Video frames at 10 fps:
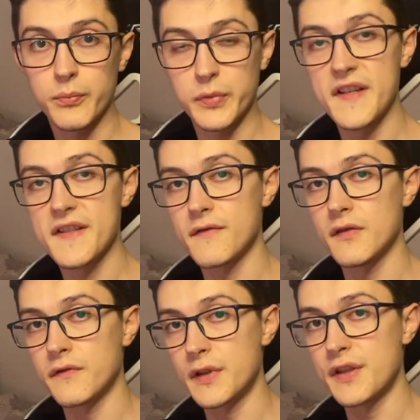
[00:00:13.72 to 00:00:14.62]
please
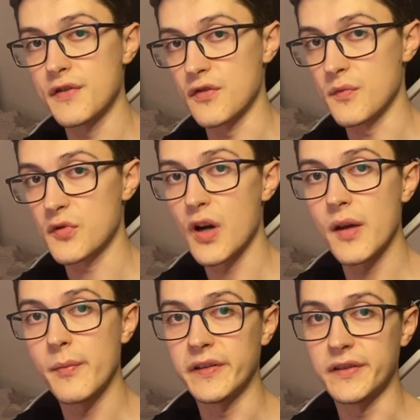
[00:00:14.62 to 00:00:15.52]
feel free to
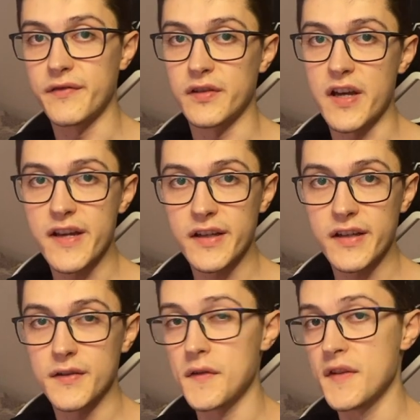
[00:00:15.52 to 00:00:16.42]
subscribe and leave a like,
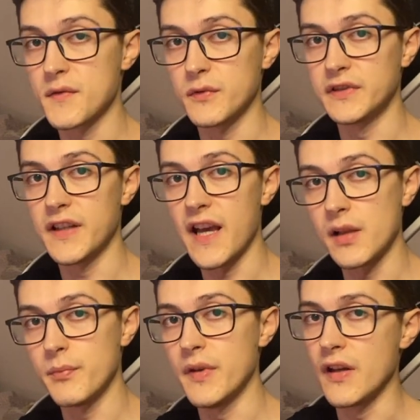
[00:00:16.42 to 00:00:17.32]
this would
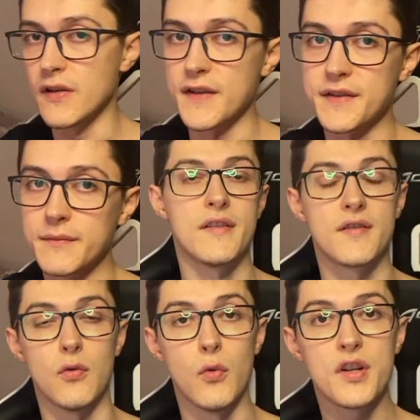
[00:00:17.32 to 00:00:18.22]
help me a lot.
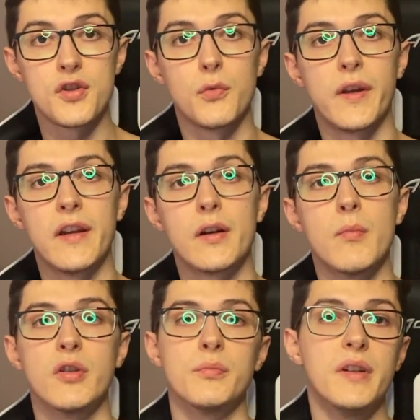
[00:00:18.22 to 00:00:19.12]
So why should we care
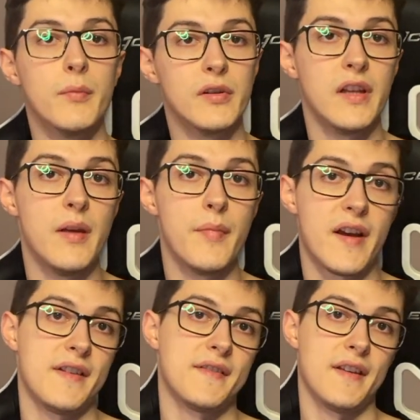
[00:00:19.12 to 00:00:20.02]
about minimal
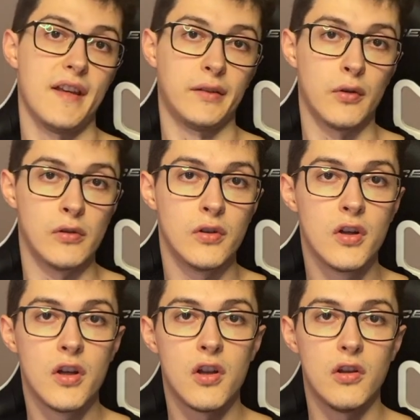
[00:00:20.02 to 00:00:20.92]
APIs at all?
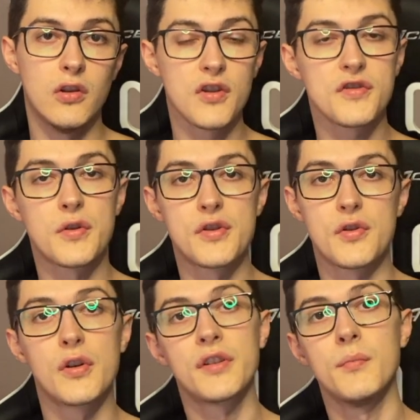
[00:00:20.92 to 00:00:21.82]
Long story
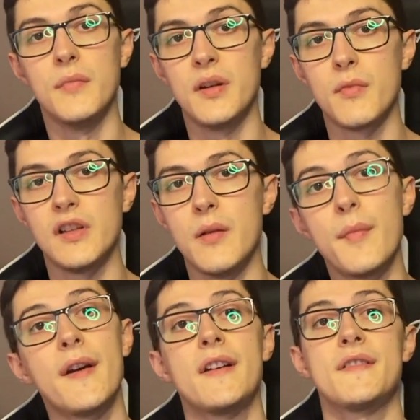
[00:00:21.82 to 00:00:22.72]
short, minimal
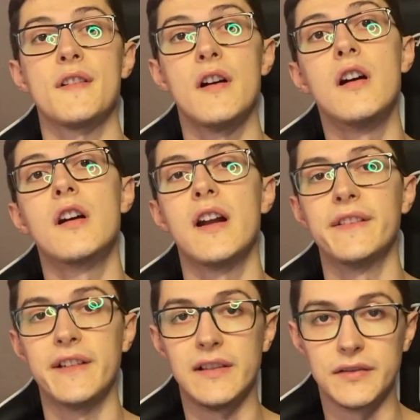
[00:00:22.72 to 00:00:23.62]
APIs are
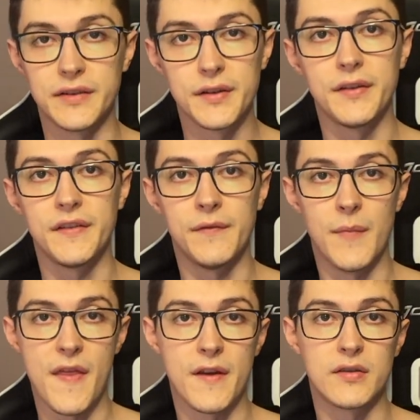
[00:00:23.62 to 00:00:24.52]
an alternative
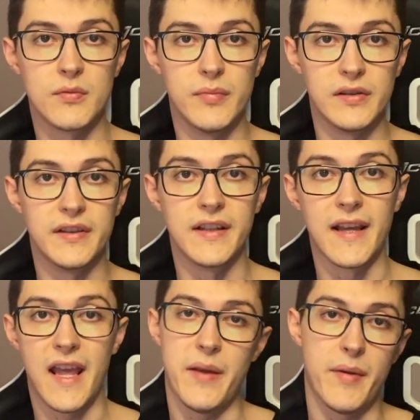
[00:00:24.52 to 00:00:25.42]
method to
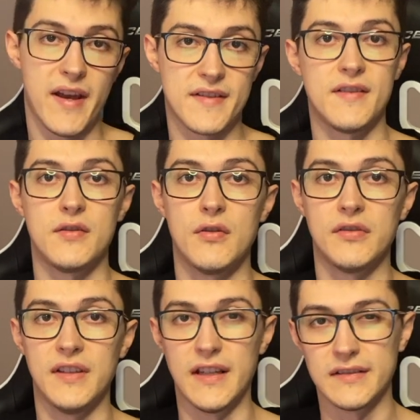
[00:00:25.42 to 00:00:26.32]
building APIs in
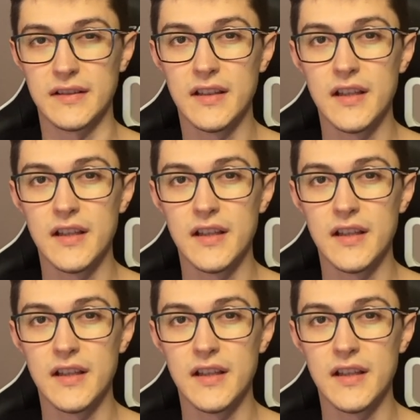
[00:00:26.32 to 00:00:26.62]
.NET.